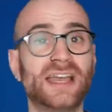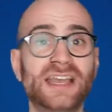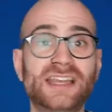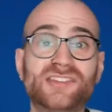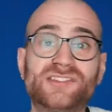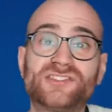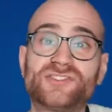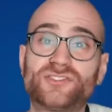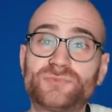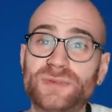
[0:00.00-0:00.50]

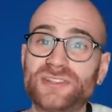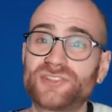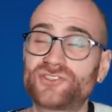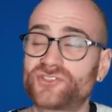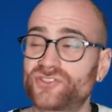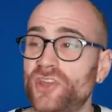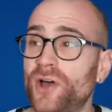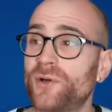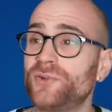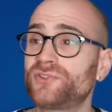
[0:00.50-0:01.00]
He's been
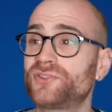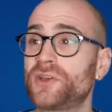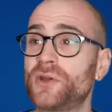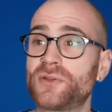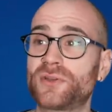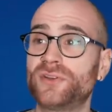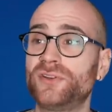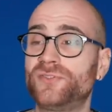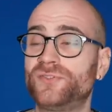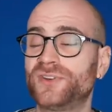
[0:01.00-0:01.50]
so,
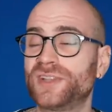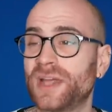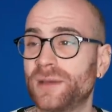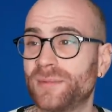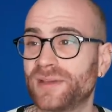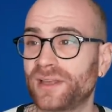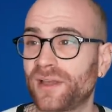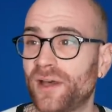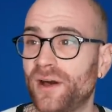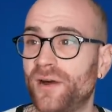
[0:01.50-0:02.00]
so good for
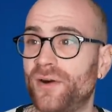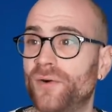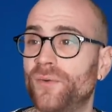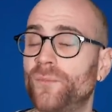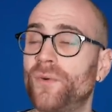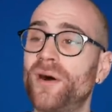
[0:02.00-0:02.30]
them in goal.